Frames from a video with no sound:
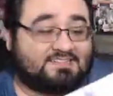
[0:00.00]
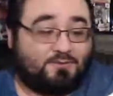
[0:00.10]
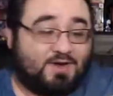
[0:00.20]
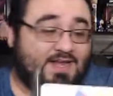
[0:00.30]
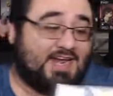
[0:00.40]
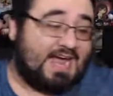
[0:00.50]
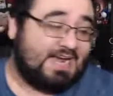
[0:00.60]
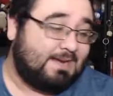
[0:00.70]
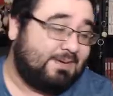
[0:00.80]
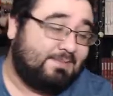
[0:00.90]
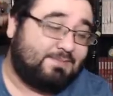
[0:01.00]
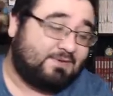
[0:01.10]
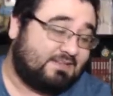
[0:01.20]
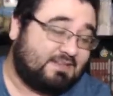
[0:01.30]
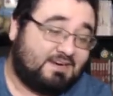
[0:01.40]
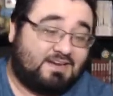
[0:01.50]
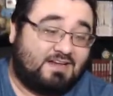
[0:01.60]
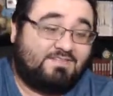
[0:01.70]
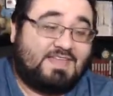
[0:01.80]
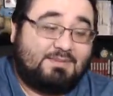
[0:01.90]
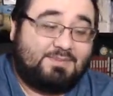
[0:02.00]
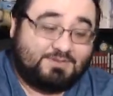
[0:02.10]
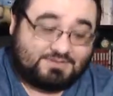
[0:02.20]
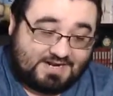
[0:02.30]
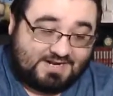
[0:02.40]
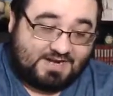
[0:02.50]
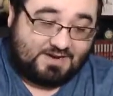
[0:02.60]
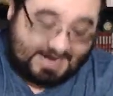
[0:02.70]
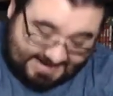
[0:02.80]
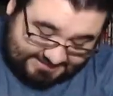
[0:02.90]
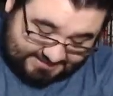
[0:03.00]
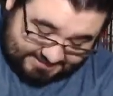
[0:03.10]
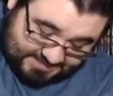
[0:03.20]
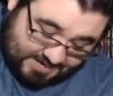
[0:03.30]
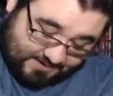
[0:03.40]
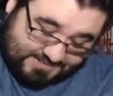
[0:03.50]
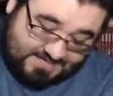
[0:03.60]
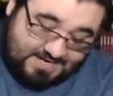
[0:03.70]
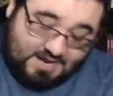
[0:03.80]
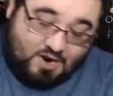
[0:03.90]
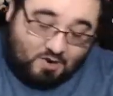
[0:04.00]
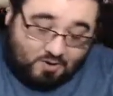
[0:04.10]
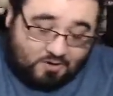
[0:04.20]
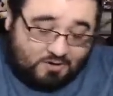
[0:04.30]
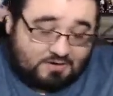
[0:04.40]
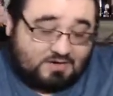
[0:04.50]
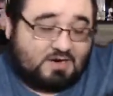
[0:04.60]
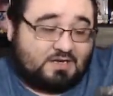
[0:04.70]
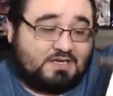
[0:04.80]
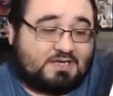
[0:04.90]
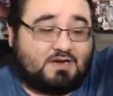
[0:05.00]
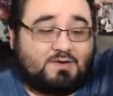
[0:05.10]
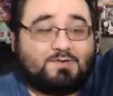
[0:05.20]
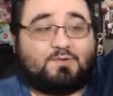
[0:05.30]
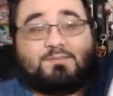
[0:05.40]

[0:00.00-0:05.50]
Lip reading: winning item. People are going to love that poster. I know. I just know it. Or you can go with One